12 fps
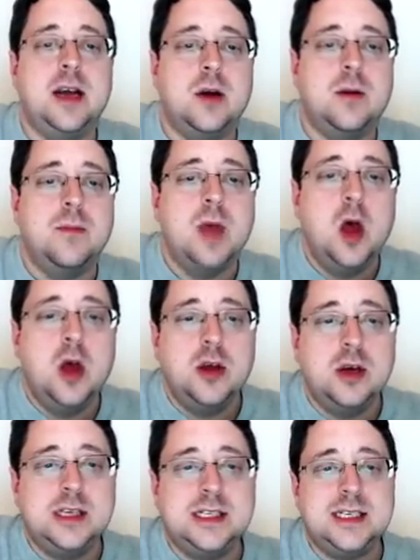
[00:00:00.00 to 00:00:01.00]
here,
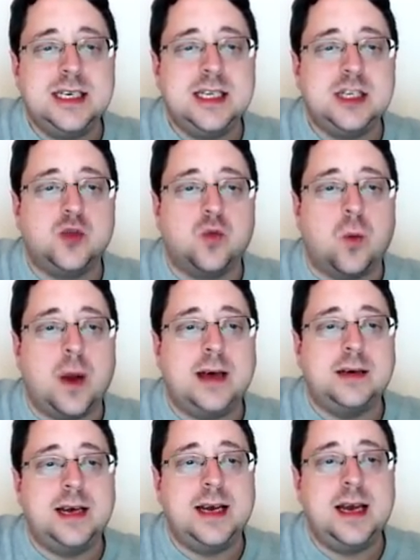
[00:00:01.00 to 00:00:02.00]
you can see this
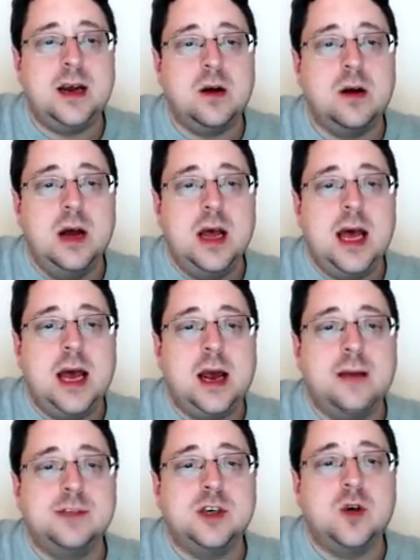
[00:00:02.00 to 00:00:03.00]
railing here. It
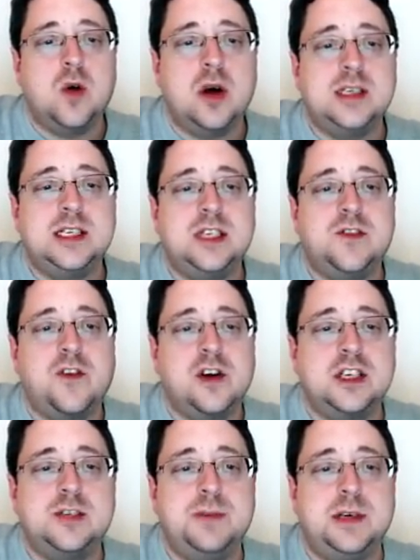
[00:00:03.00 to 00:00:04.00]
comes across this
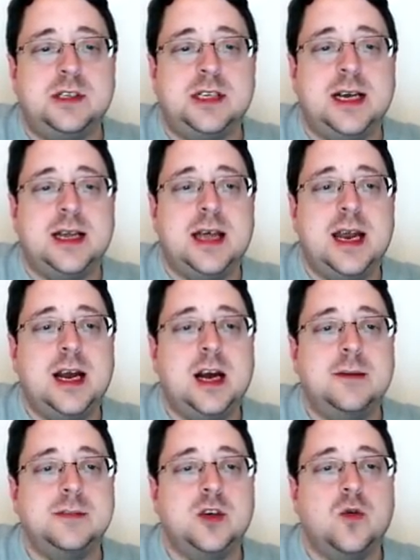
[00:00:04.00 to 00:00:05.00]
first building, then it
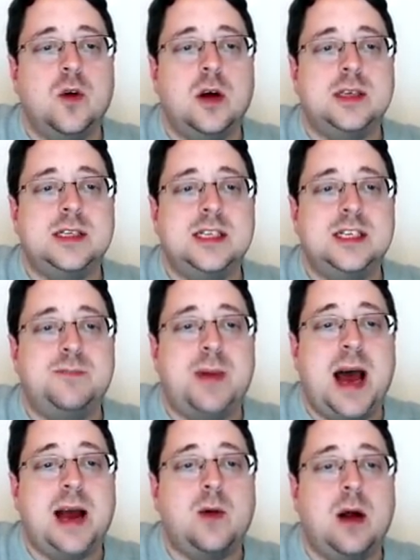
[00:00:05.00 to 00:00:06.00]
comes across this
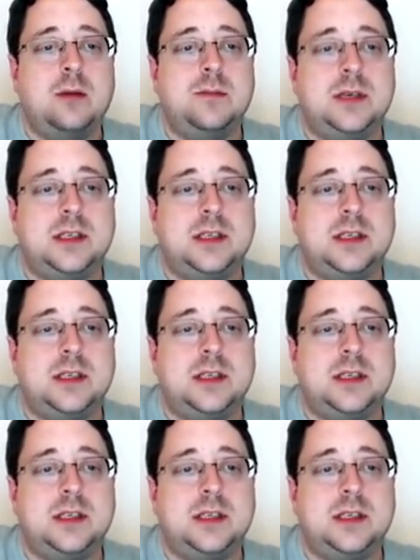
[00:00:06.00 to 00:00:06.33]
background